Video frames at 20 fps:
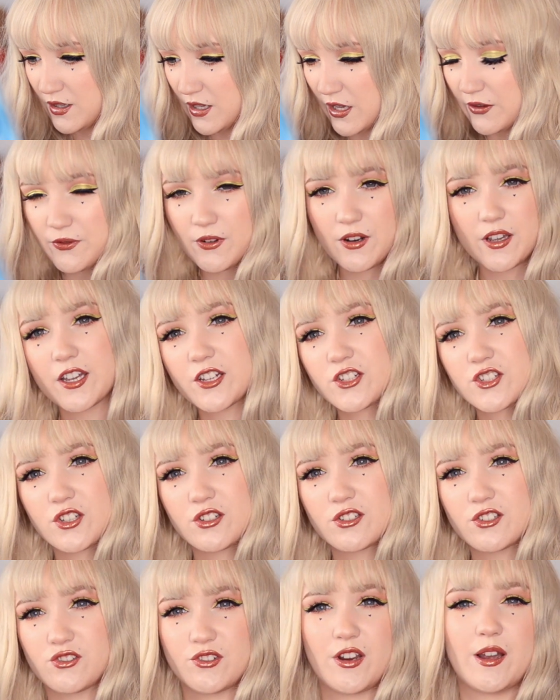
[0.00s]
I feel like I
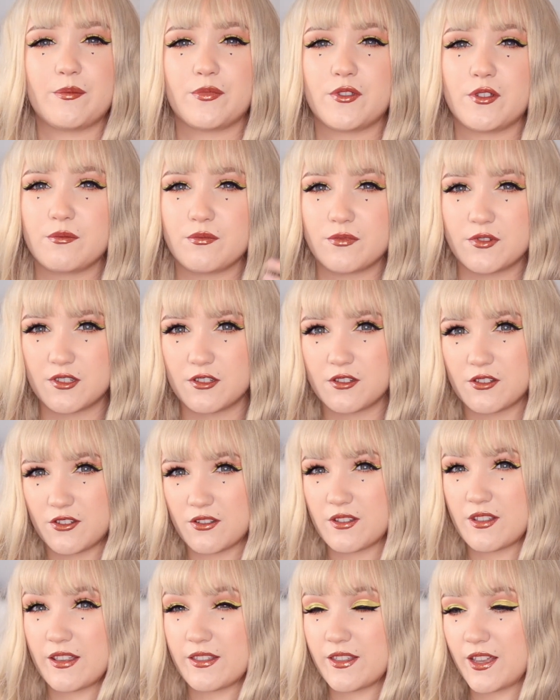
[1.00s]
should strap them
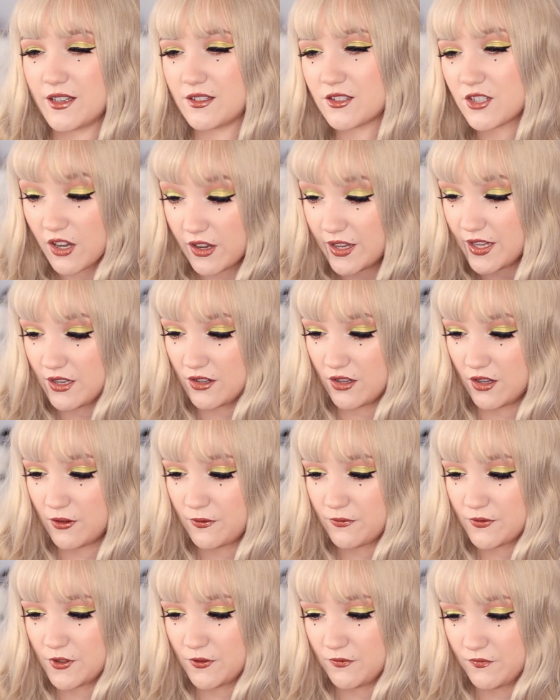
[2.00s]
so that they're tight
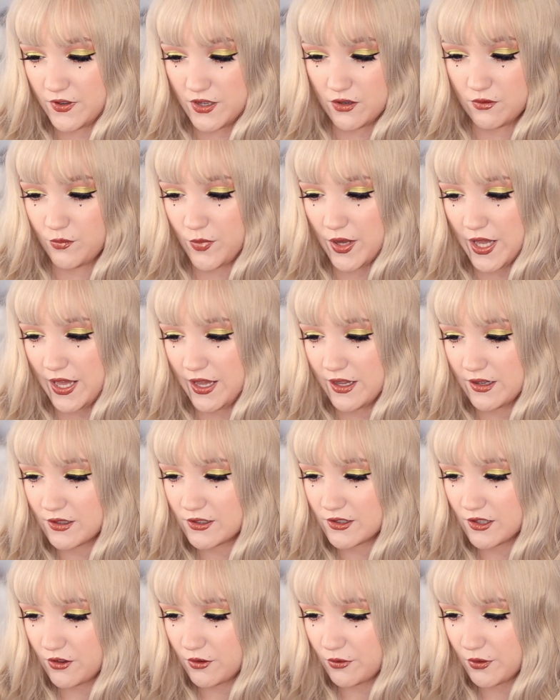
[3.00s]
enough to fit on my head,
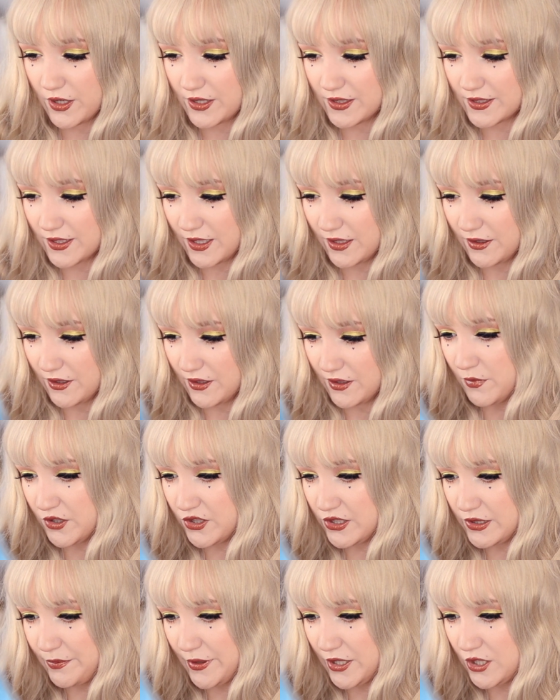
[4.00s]
because otherwise they might
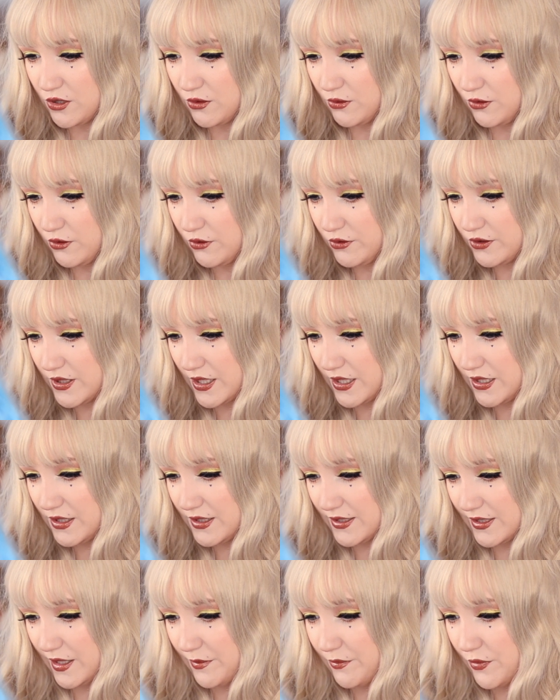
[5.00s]
just be too loose and
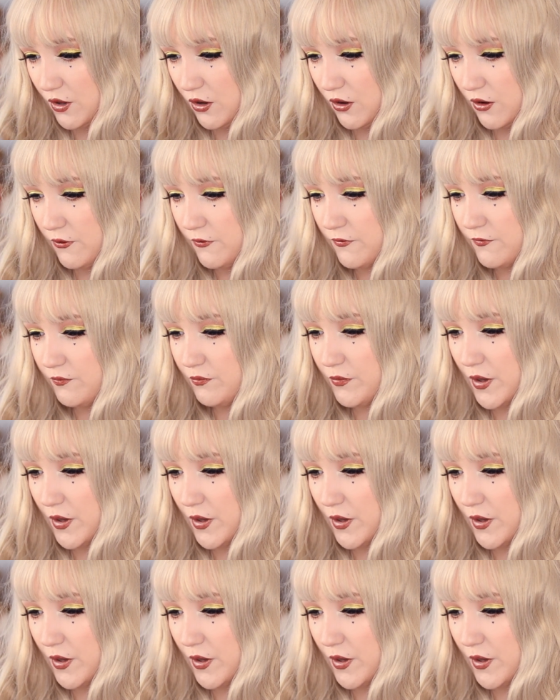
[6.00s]
slip off.